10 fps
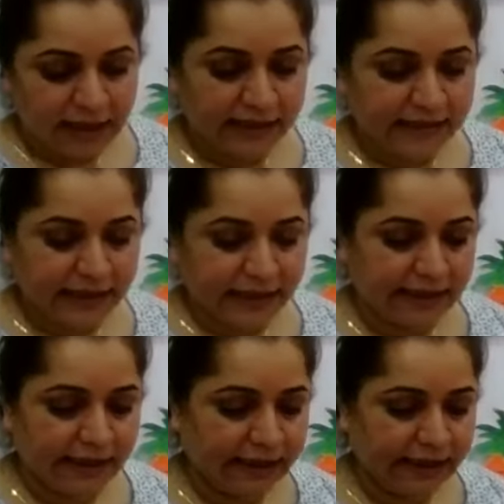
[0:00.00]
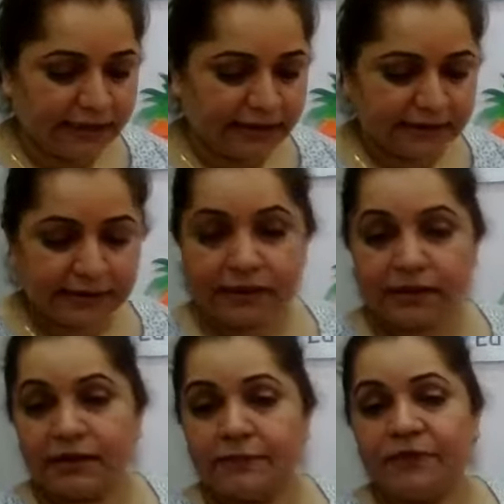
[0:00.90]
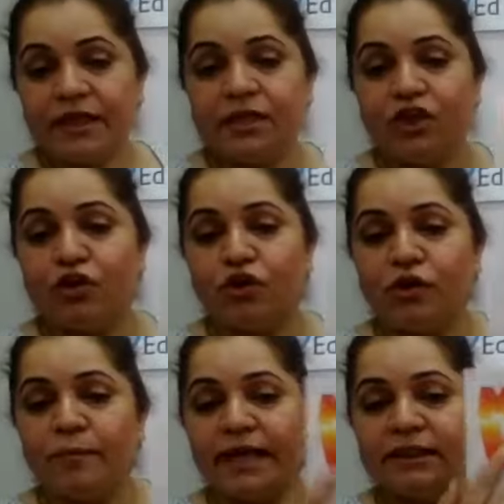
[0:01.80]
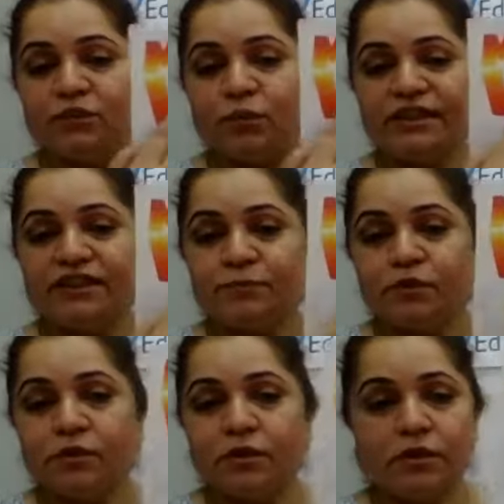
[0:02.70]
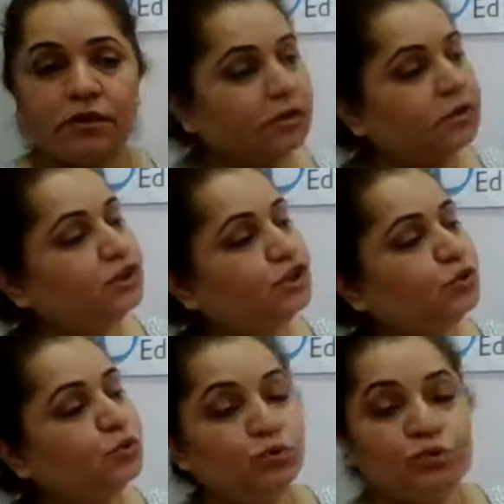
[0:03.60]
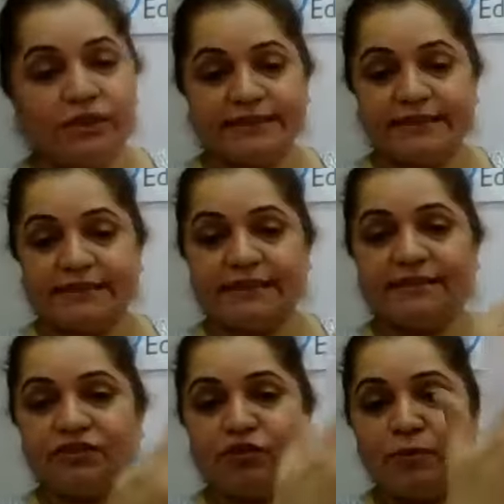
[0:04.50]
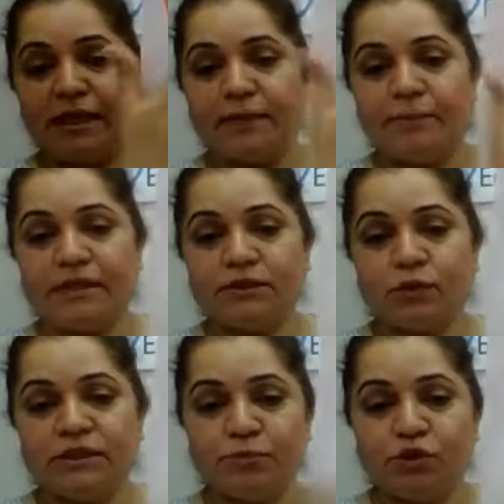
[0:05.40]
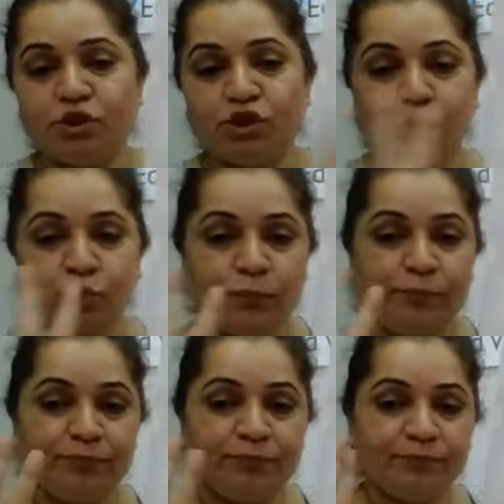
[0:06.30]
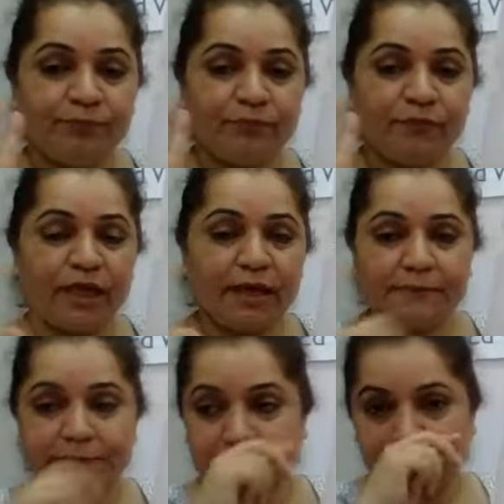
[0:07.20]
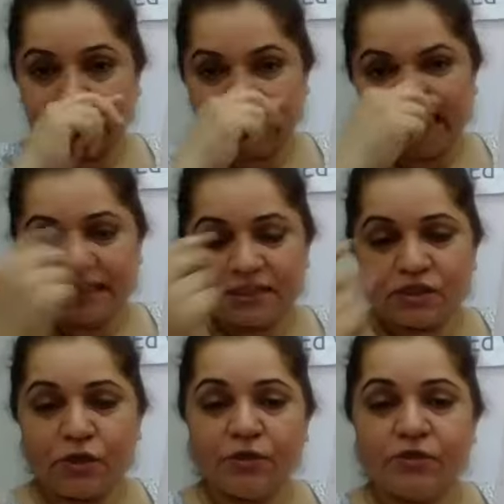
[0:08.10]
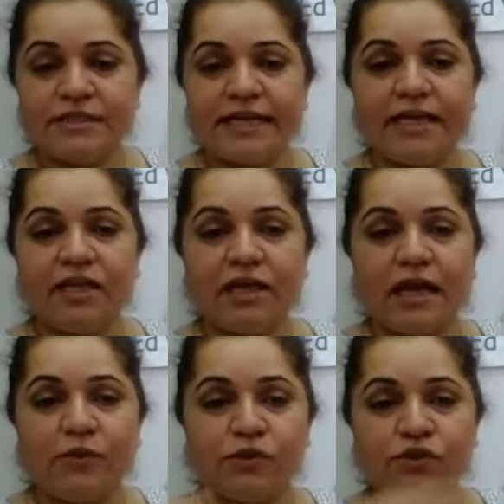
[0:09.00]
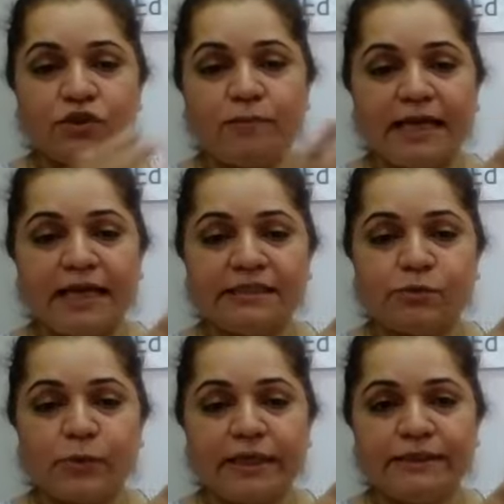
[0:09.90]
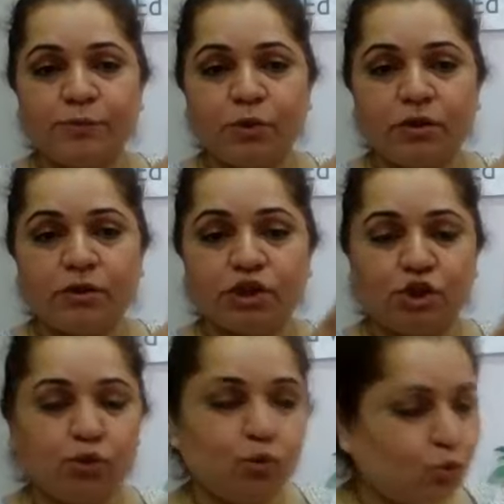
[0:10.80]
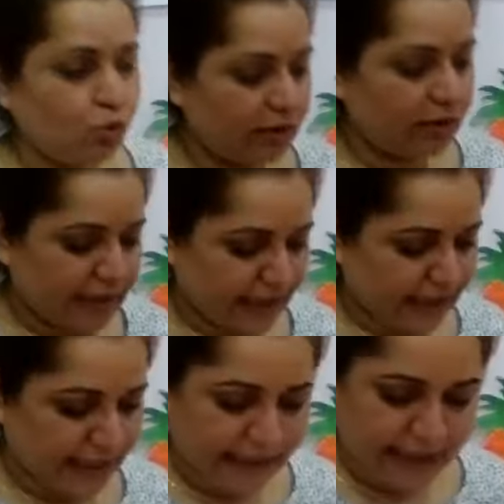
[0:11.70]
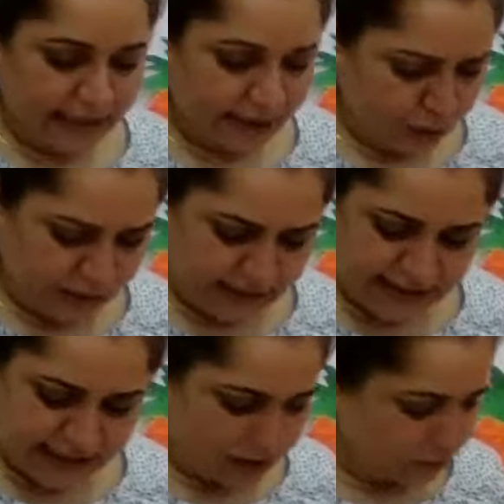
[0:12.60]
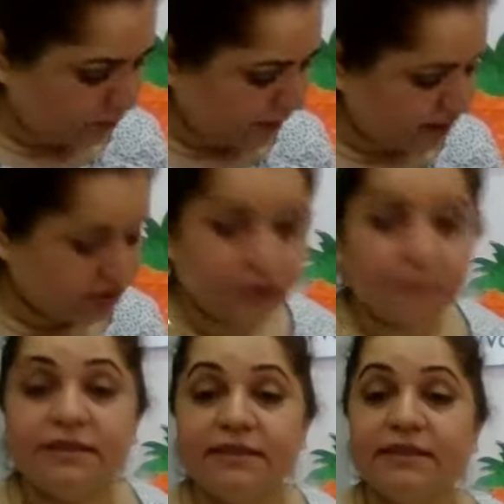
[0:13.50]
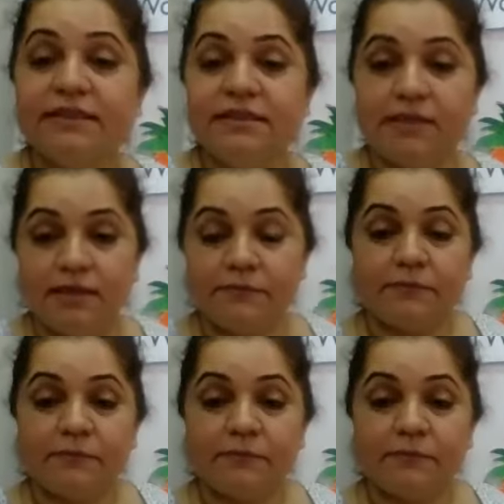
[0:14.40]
and that is um, in your maths wise book uh, two yes this is your maths wise book two yeah so you're going to take out your maths wise book two and uh, you will take out page number 30.